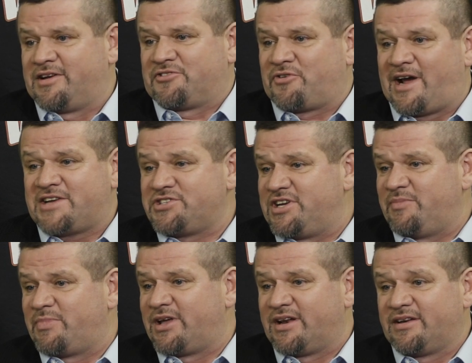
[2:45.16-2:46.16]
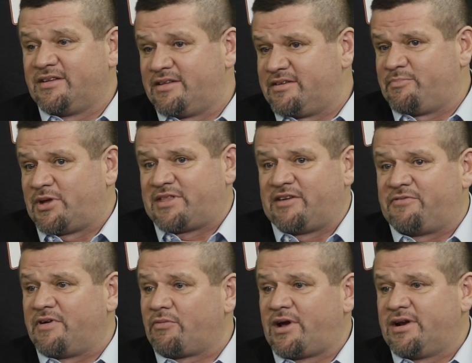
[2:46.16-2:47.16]
the trash heap, and but they
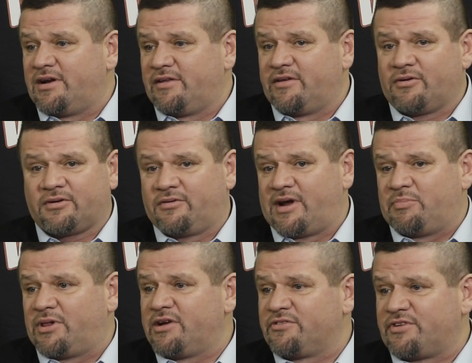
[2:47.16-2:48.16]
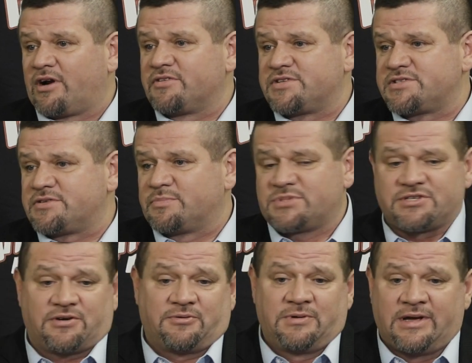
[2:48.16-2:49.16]
fit right in. They were great players in our system,
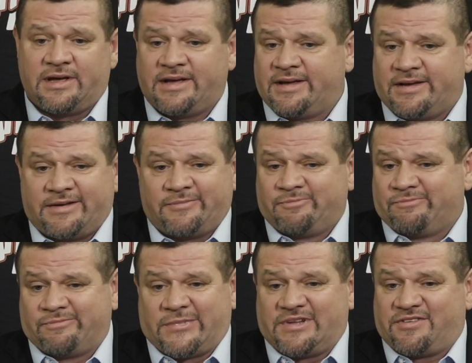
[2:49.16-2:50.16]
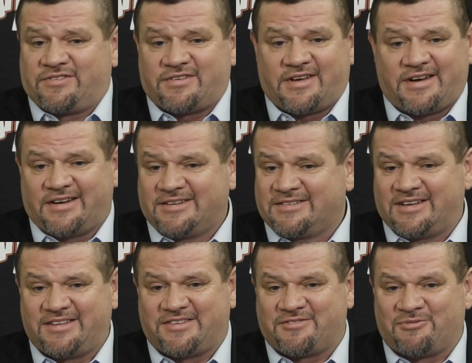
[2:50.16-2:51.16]
so it's uh,
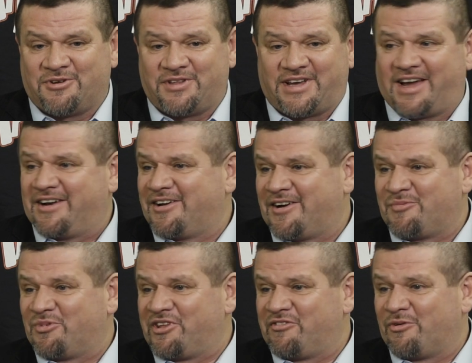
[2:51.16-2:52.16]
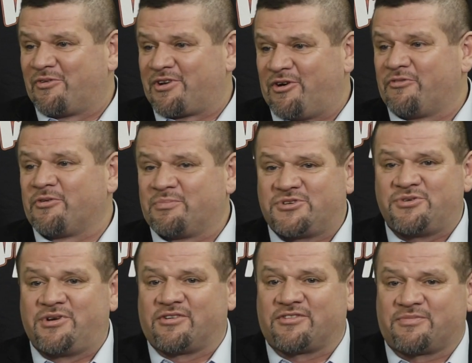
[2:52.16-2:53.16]
it's really kind of unbelievable to go from two
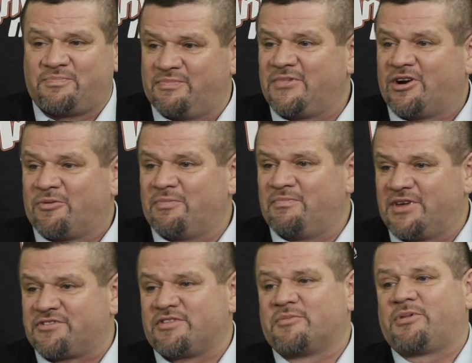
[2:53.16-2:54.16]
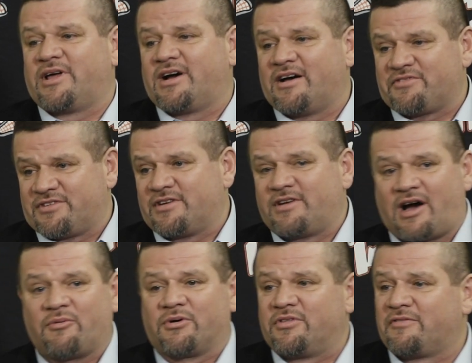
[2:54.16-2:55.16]
years, you know, missing the playoffs to
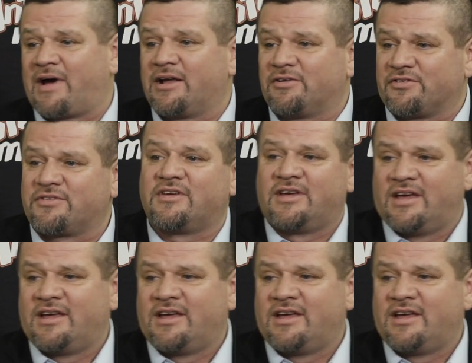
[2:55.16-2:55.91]
now we're in the finals.